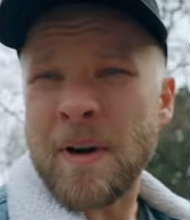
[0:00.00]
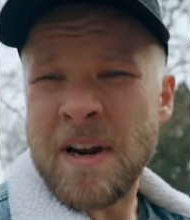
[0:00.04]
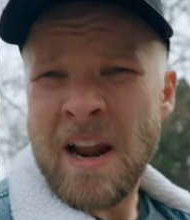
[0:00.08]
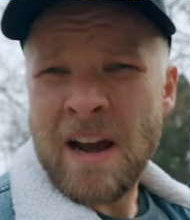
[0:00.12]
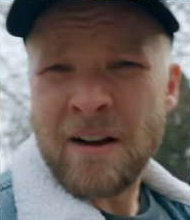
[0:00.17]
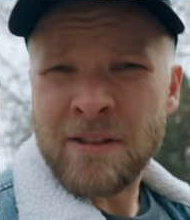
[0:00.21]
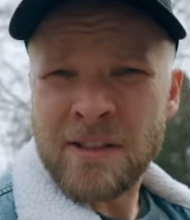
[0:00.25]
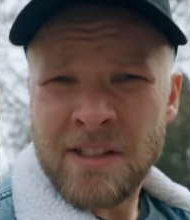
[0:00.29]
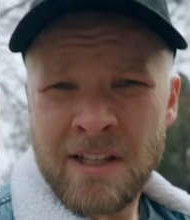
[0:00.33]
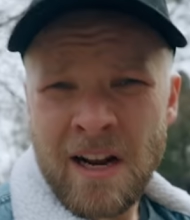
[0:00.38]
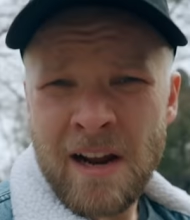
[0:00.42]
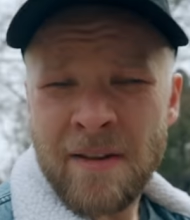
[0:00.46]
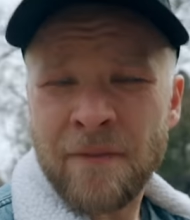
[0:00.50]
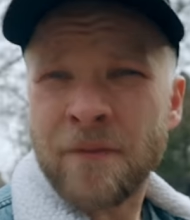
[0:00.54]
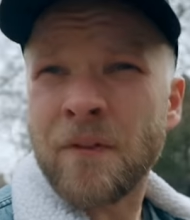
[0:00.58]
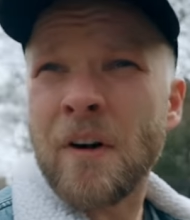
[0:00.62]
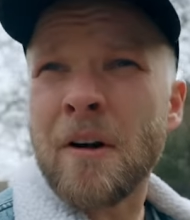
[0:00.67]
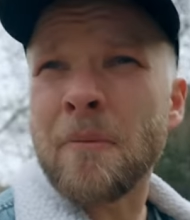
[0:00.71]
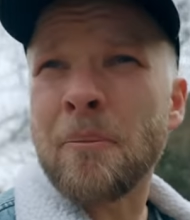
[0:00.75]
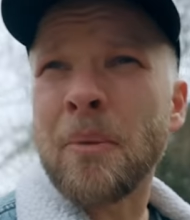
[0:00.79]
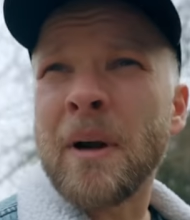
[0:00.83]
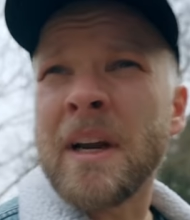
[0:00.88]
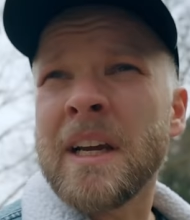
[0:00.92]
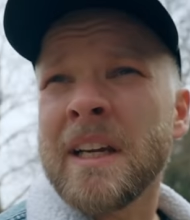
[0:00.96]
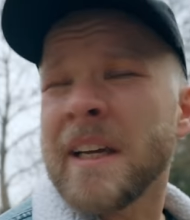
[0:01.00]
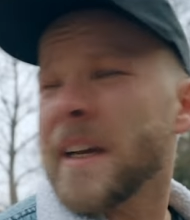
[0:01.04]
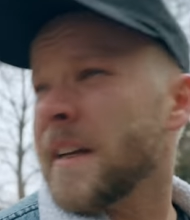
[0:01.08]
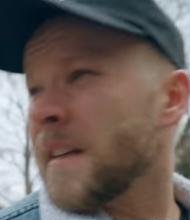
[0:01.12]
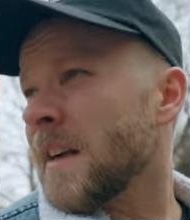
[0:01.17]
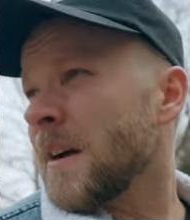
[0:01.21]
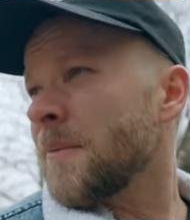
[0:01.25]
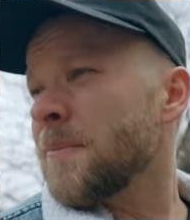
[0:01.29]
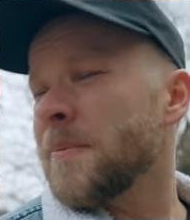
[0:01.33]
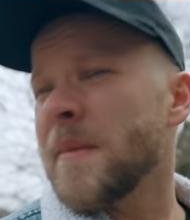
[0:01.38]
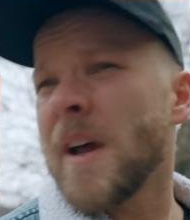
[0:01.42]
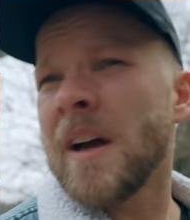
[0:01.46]
But now it's time for a break,
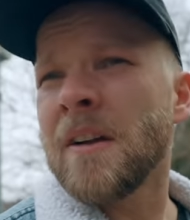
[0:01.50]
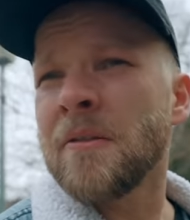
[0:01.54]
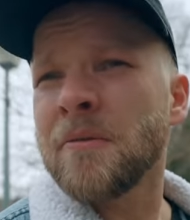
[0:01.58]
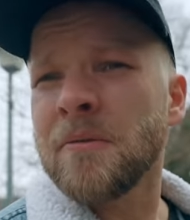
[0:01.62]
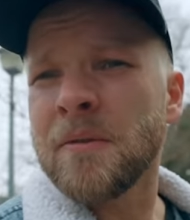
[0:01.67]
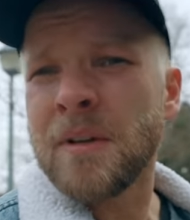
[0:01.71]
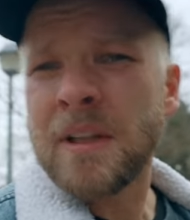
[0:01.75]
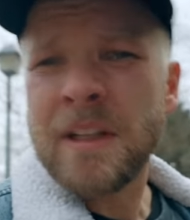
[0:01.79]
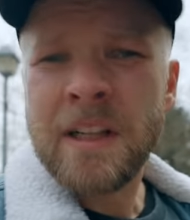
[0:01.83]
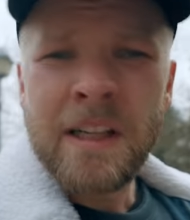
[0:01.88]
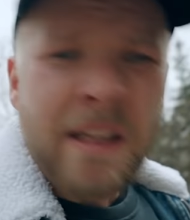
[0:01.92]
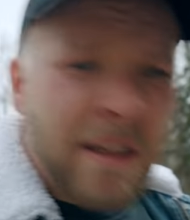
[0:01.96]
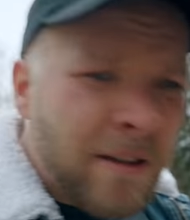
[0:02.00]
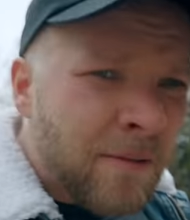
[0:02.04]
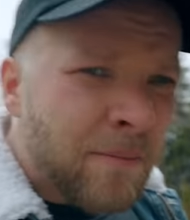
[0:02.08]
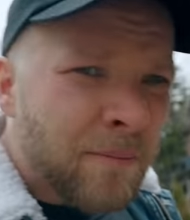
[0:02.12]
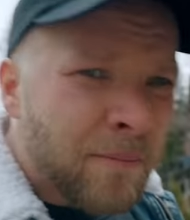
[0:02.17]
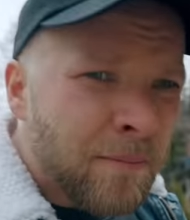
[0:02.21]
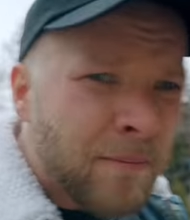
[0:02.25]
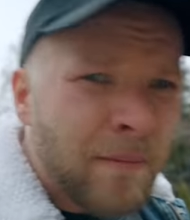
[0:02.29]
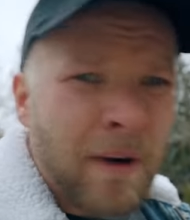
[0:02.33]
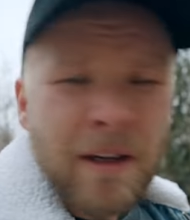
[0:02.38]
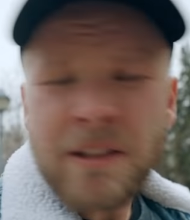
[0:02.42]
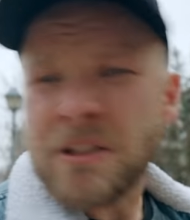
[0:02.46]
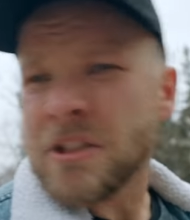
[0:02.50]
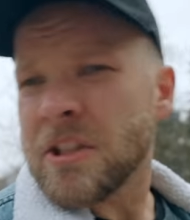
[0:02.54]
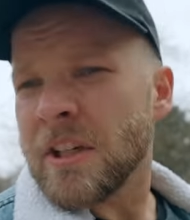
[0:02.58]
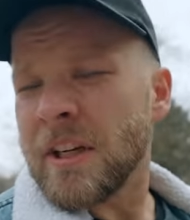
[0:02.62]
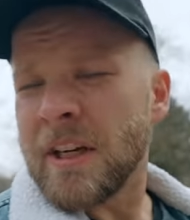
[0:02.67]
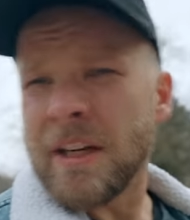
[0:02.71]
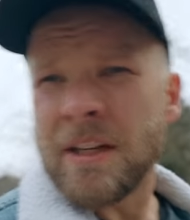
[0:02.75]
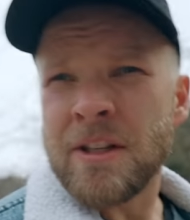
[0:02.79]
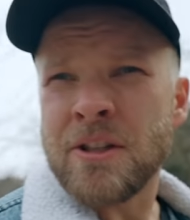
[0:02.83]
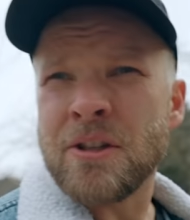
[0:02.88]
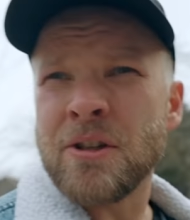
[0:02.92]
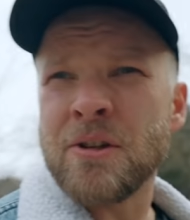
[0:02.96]
and I'm not really much
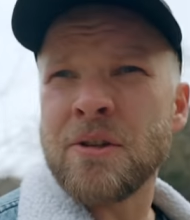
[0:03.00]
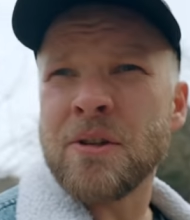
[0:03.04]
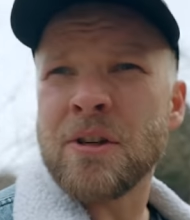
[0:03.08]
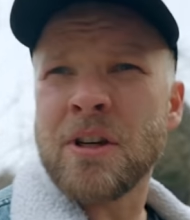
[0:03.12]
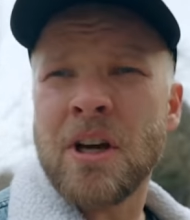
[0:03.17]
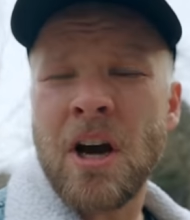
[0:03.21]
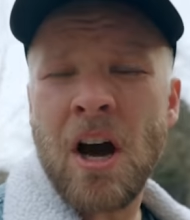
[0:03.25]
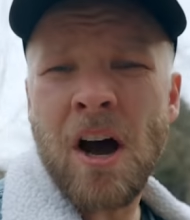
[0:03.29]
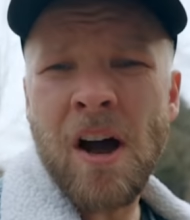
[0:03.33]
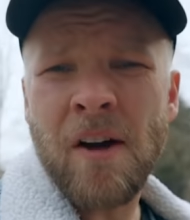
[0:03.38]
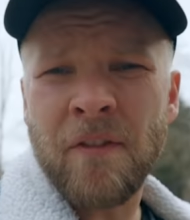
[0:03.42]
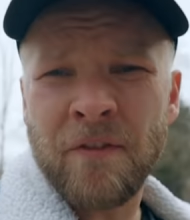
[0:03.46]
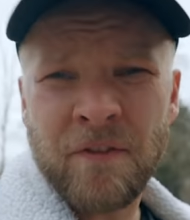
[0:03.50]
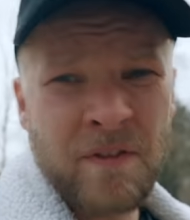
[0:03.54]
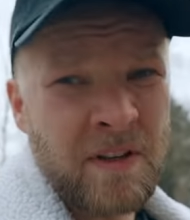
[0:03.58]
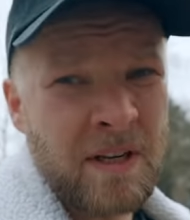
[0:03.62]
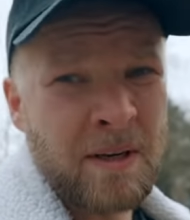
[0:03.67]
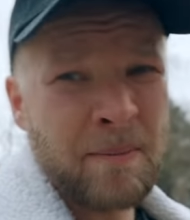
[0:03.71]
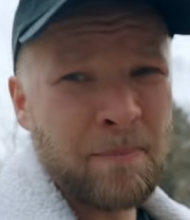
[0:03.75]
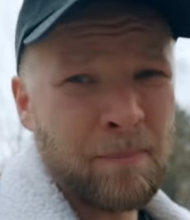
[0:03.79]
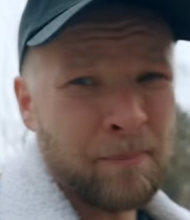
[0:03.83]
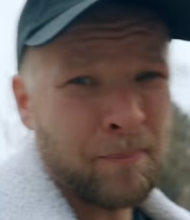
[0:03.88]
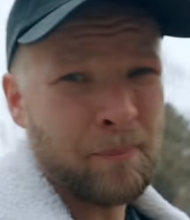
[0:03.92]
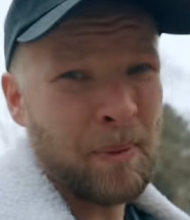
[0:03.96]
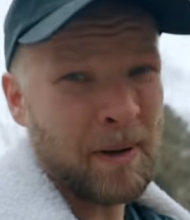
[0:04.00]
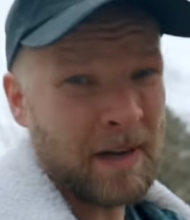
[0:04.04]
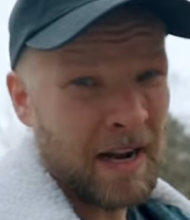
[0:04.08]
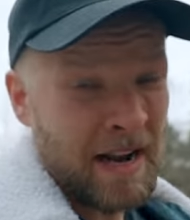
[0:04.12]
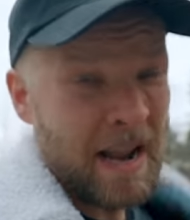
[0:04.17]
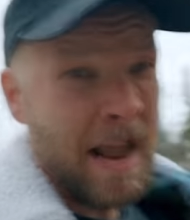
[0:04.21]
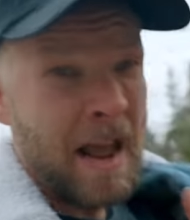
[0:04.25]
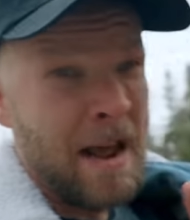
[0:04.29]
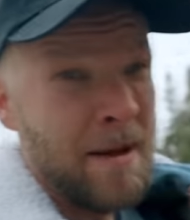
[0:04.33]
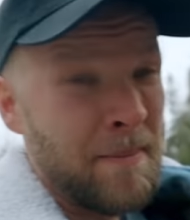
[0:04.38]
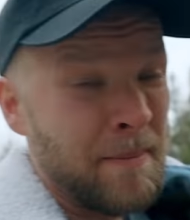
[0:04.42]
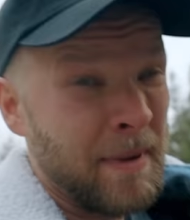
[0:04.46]
into coffee, but I
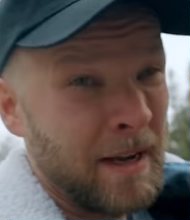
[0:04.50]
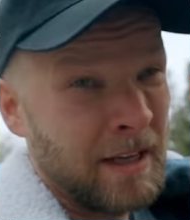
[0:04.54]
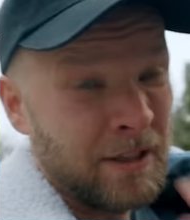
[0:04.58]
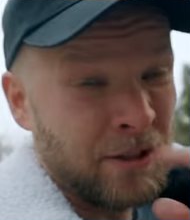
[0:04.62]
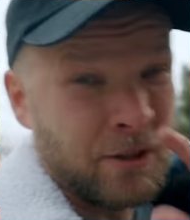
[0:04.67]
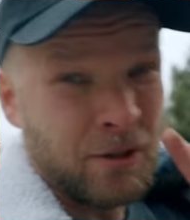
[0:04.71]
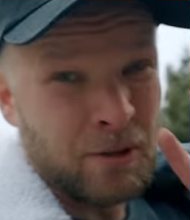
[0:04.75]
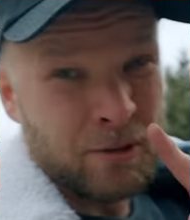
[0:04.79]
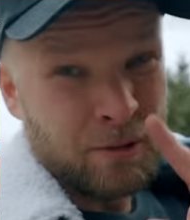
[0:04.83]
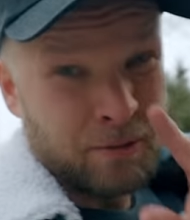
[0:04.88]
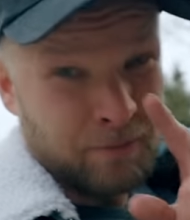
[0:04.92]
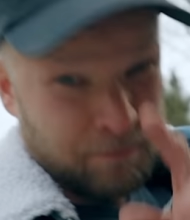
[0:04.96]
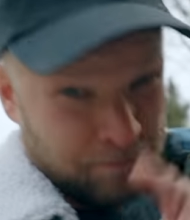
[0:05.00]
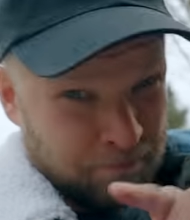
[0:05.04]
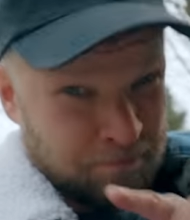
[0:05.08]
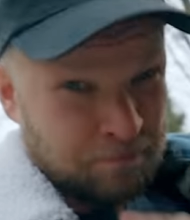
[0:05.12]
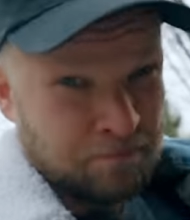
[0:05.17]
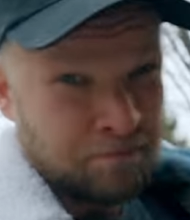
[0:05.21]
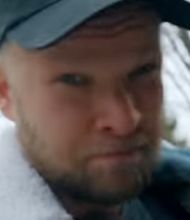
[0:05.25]
am into